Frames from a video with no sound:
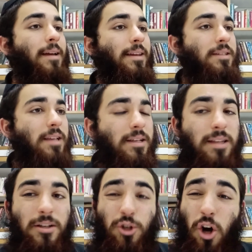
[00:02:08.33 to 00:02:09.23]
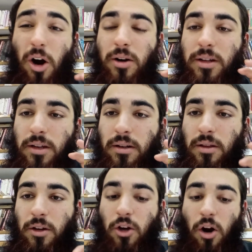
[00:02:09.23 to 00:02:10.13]
And he says that
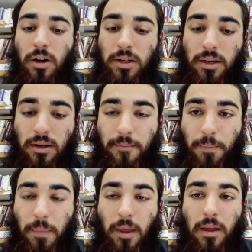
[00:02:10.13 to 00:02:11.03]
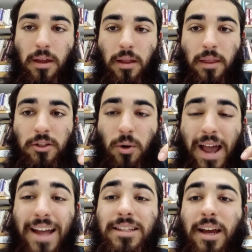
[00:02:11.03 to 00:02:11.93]
the garden. So
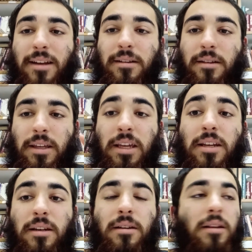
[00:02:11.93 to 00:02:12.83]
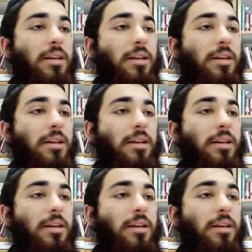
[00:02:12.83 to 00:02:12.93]
Eden